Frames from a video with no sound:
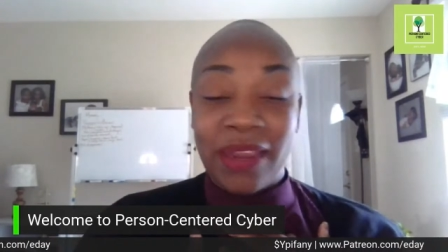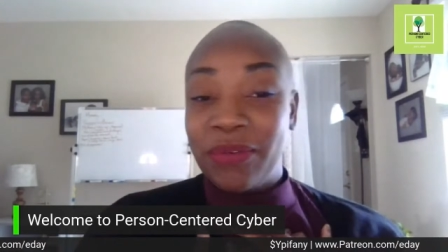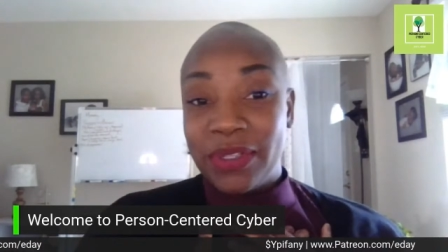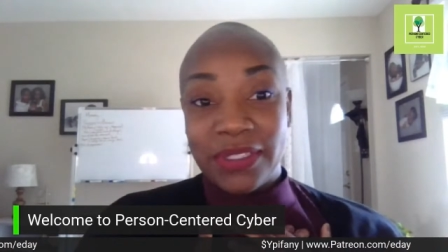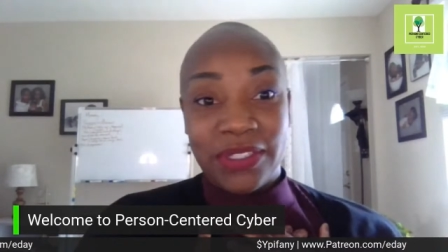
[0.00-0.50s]
I
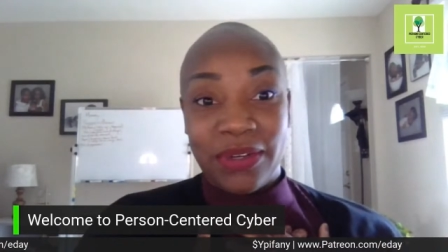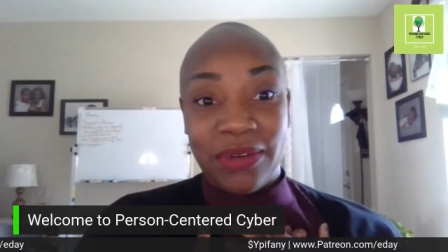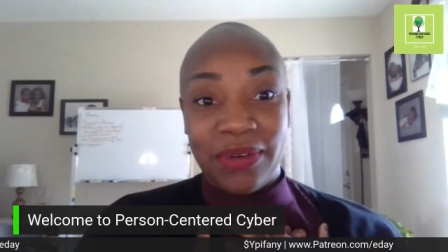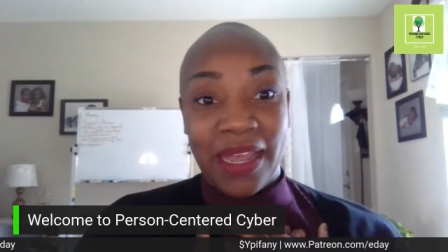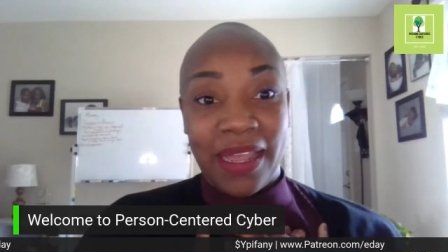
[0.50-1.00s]
really
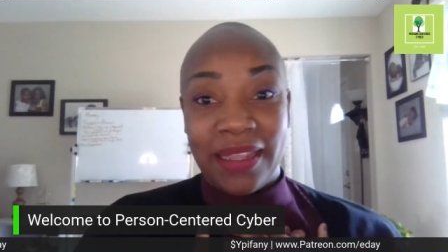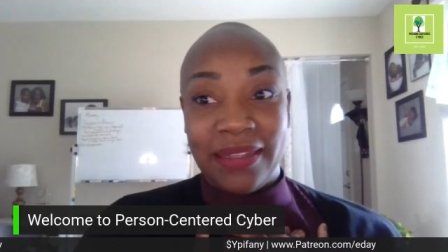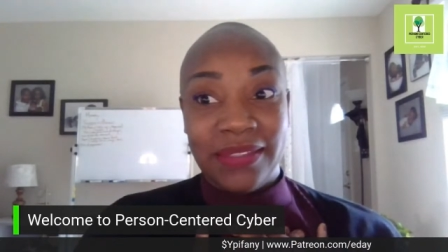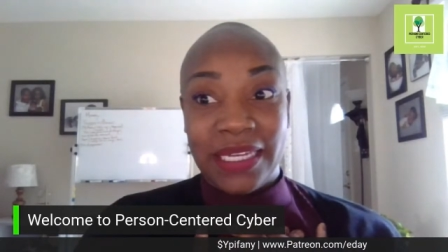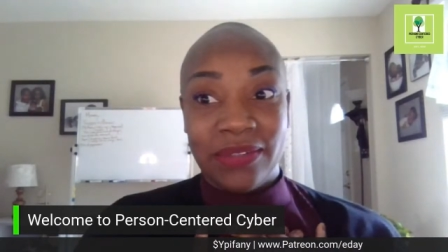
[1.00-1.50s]
don't.
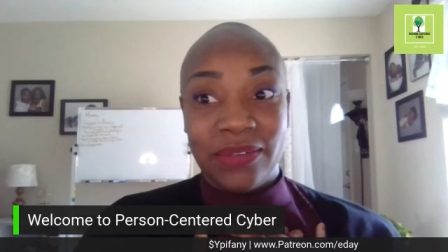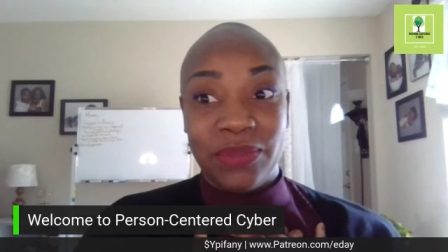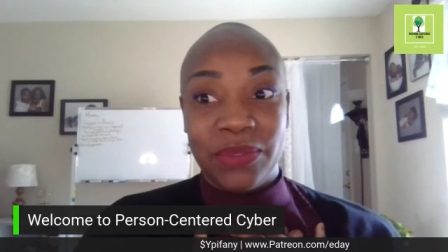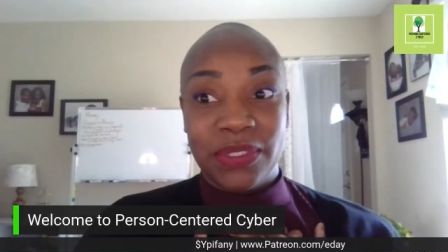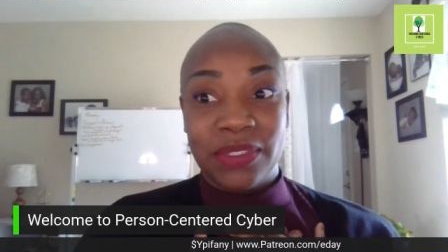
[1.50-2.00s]
I I don't
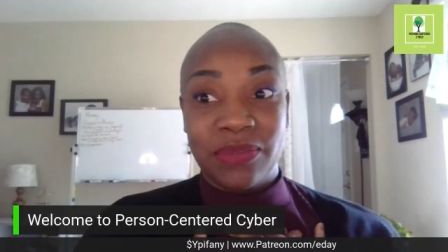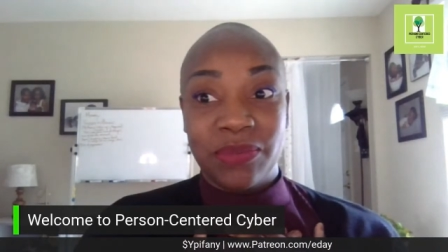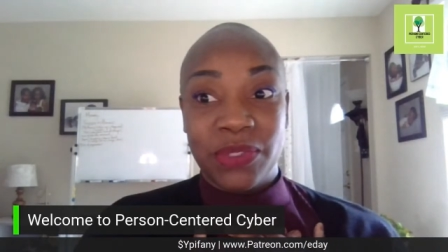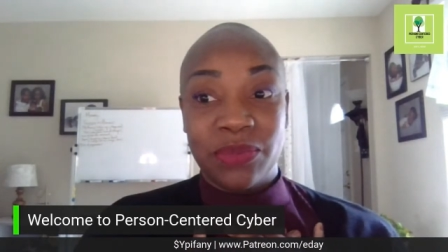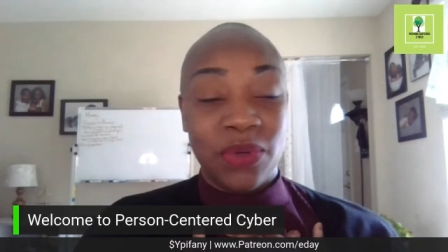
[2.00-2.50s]
know what's
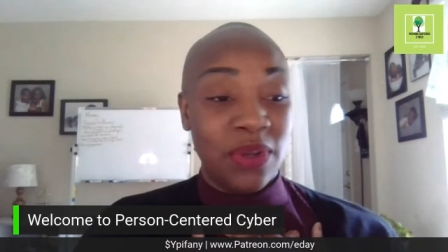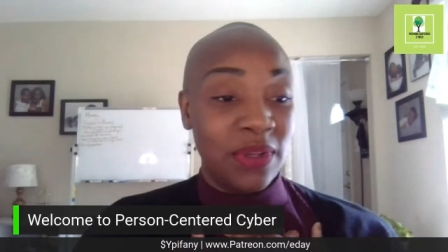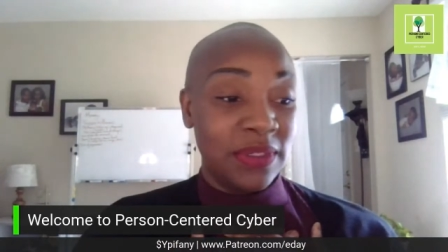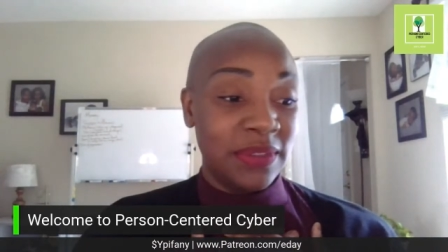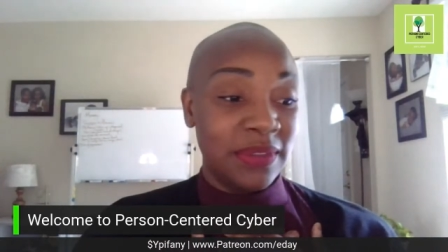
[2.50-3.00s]
what's
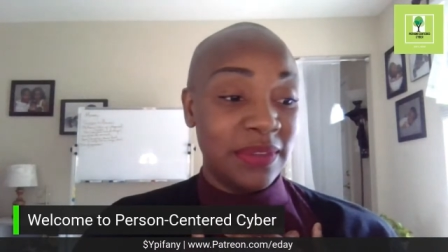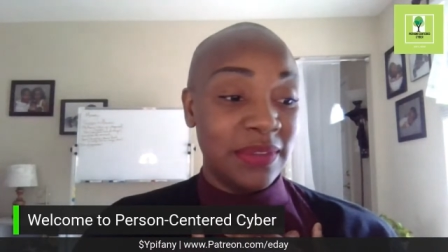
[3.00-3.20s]
wrong.